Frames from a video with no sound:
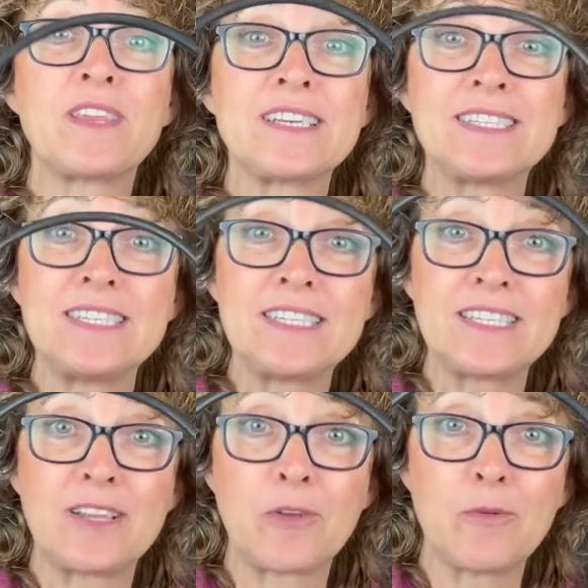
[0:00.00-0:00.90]
the
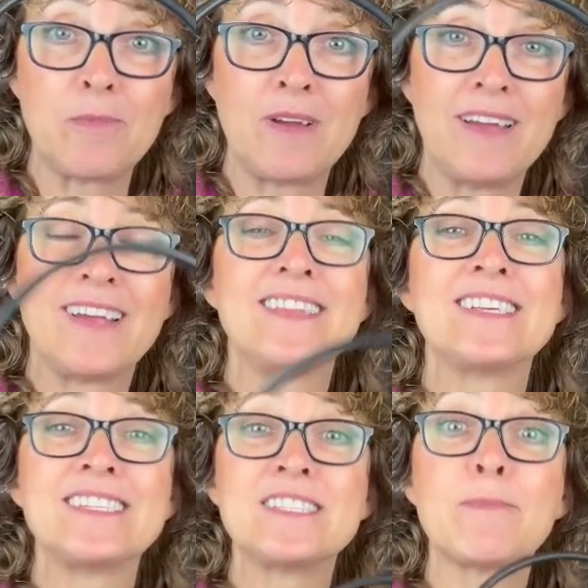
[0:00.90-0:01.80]
Assisi loop.
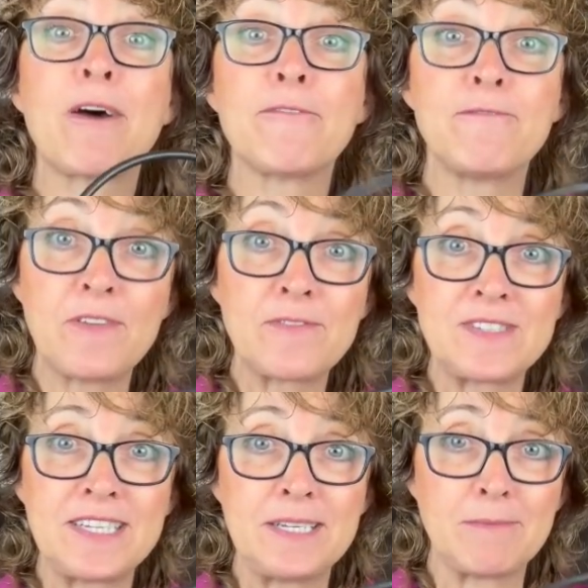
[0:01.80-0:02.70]
This is about
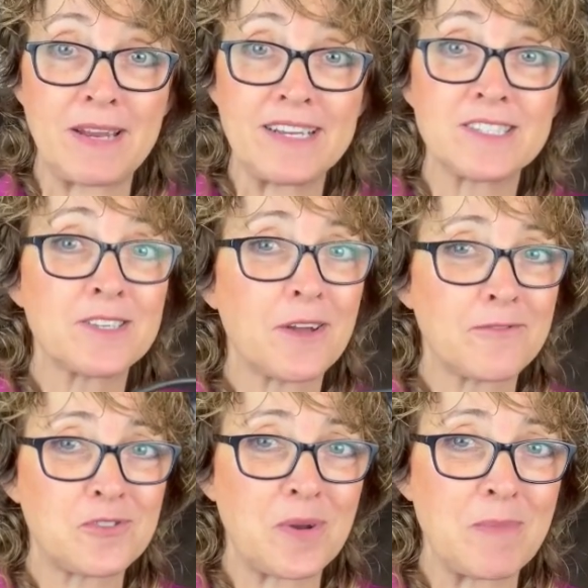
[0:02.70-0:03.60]
15 minutes
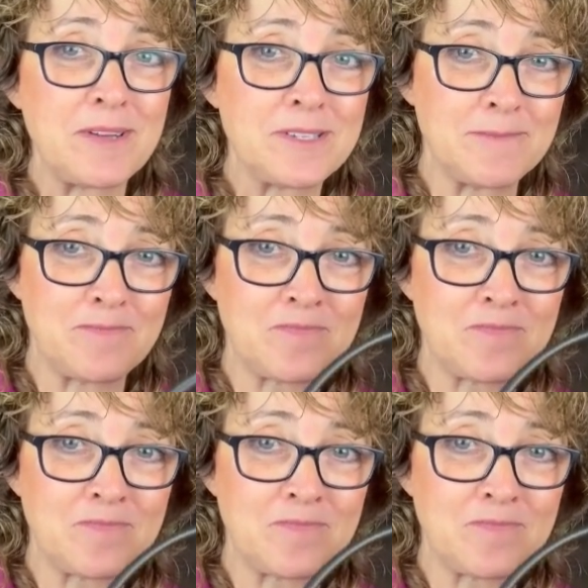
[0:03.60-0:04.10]
of treatment.